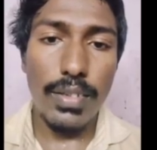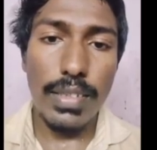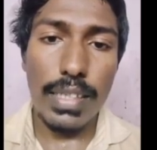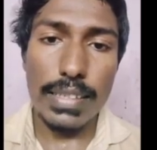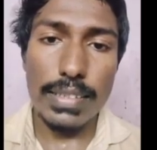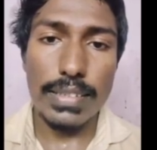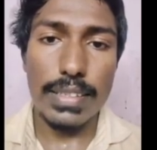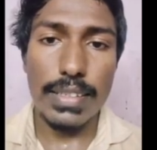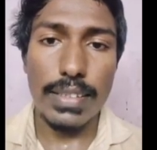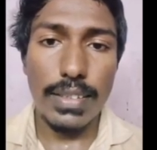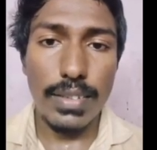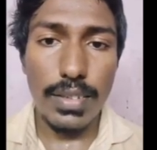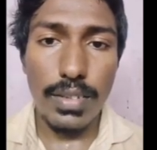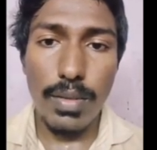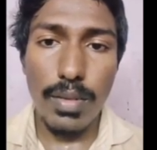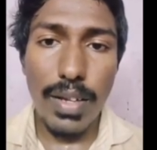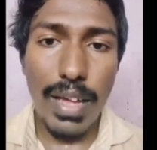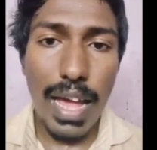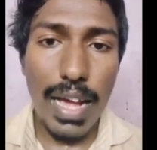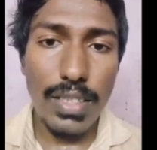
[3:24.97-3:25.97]
That's it.
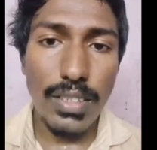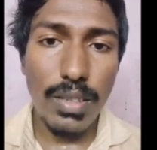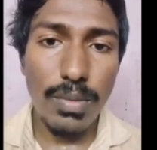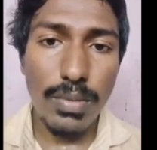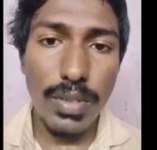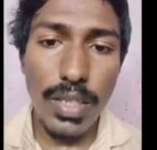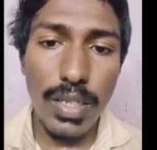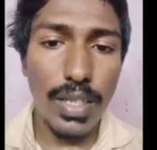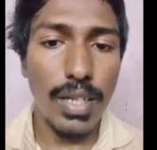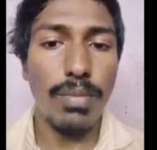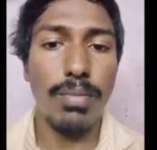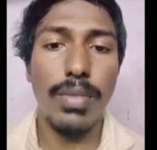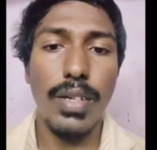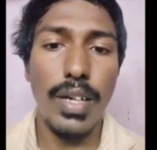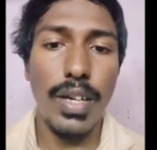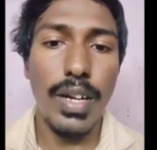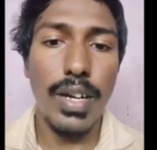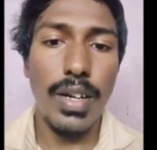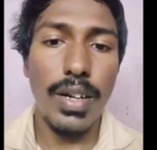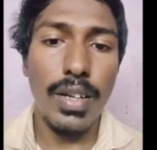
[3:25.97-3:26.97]
Axioms are
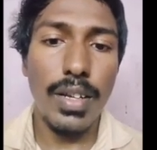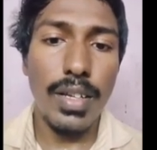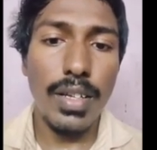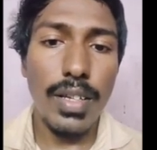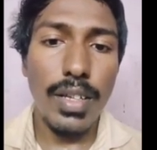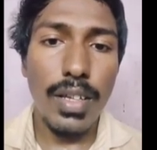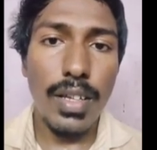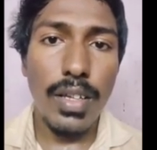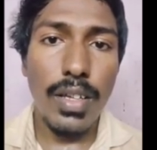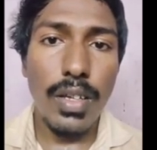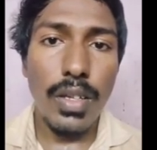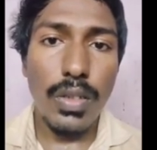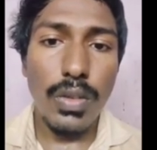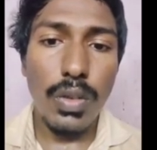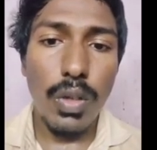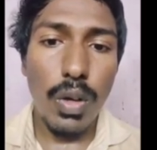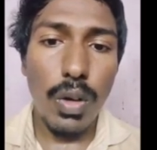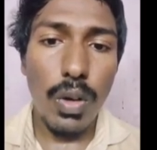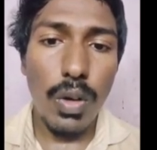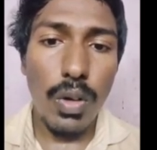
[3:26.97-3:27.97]
completed.
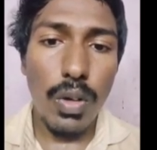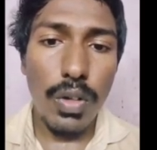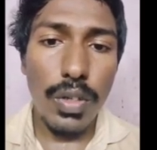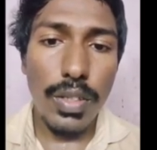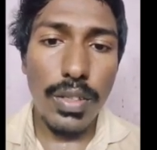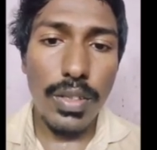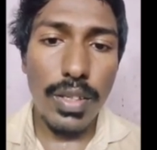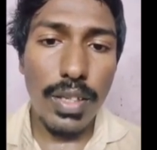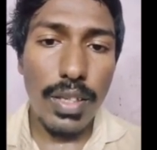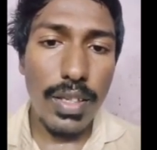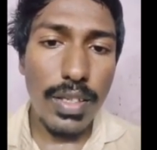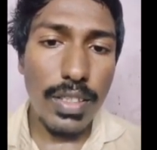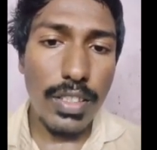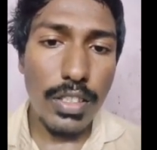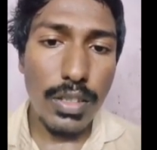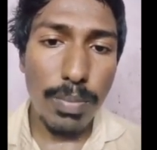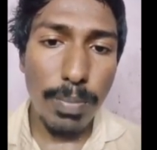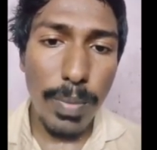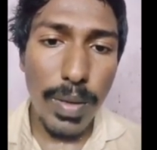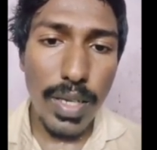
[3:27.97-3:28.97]
So in the
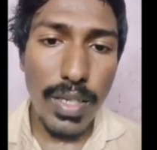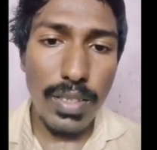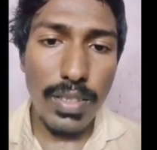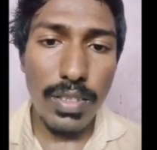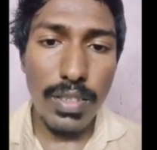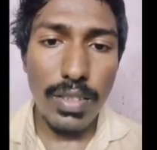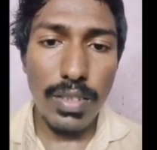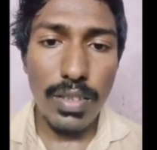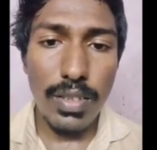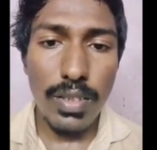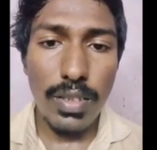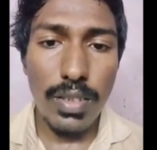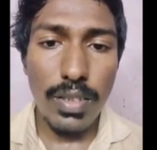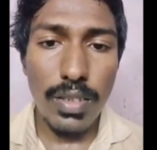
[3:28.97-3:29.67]
space